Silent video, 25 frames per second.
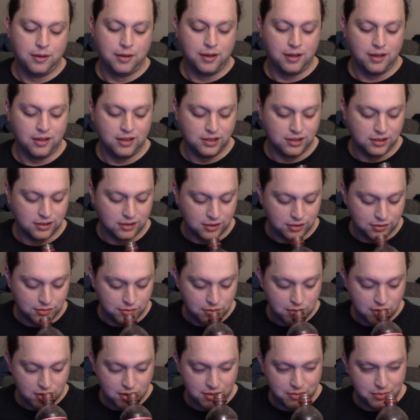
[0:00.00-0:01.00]
Uh,
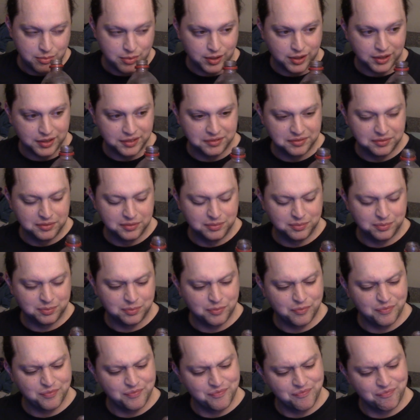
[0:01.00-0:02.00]
but
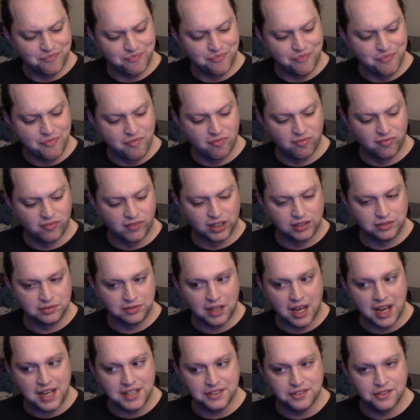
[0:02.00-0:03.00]

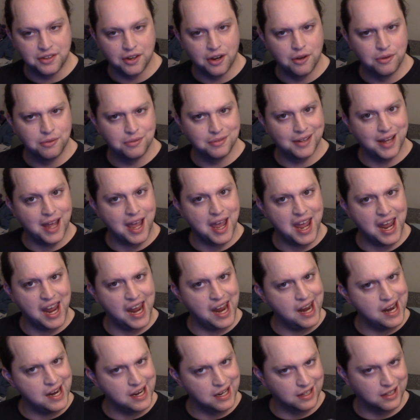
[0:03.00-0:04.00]
I don't
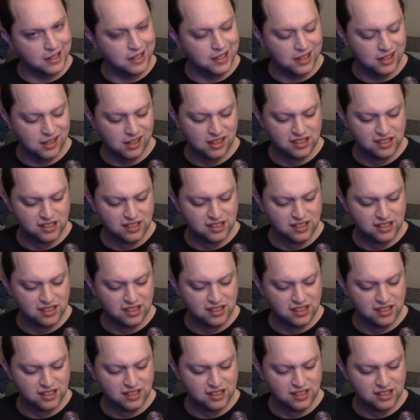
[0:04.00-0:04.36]
hate it.